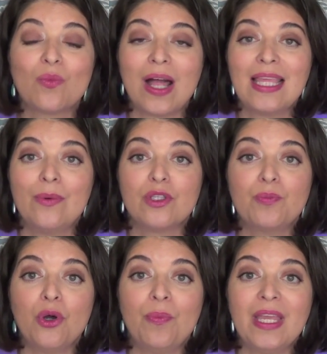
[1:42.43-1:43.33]
while he was
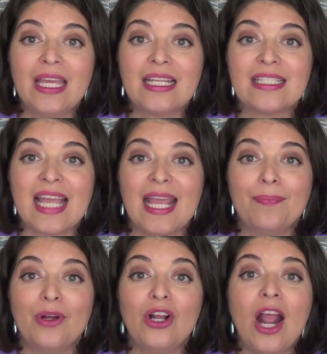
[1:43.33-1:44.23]
pooping in his
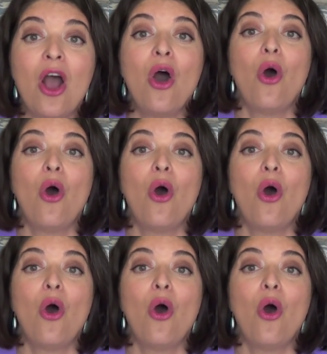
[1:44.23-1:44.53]
diaper,